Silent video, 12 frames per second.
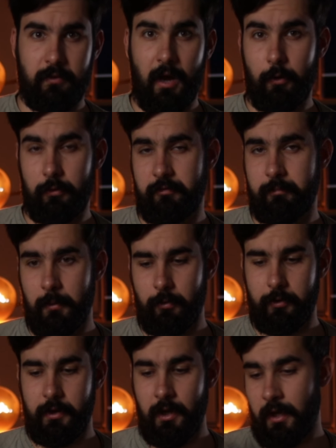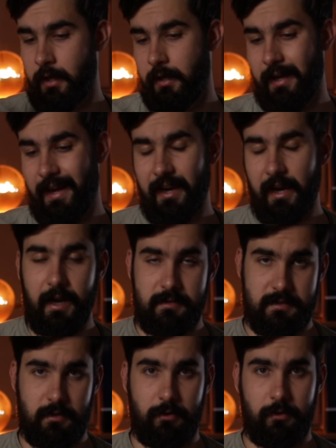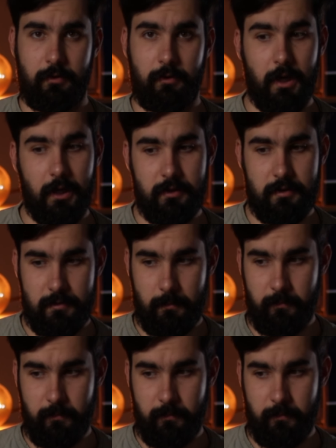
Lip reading: out of memory and answer, right?